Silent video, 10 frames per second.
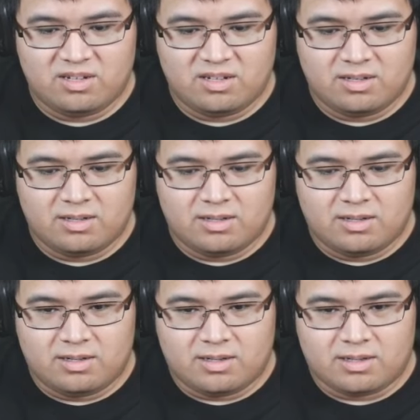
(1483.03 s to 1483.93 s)

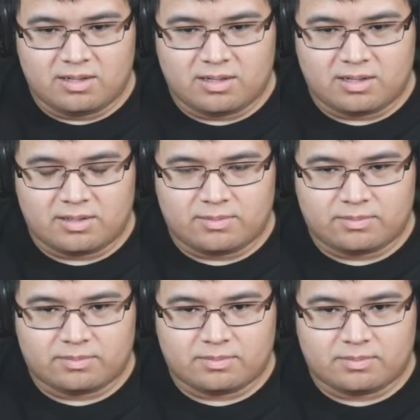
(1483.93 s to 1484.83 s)

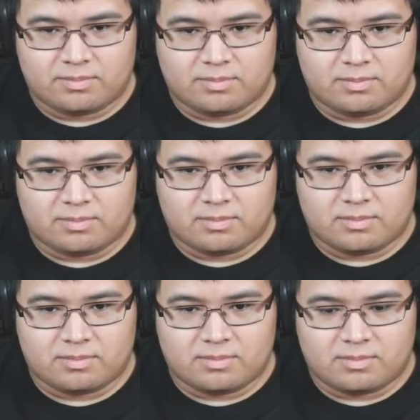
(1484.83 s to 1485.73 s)

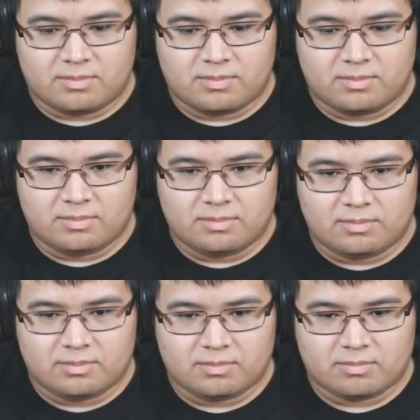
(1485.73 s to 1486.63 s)

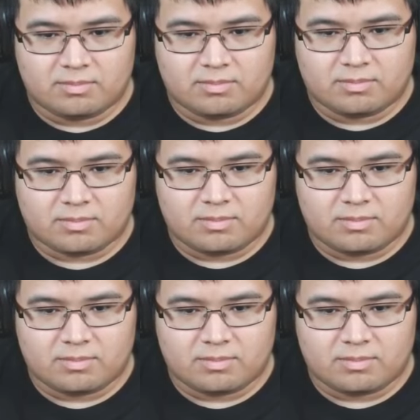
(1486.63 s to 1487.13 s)
(silence)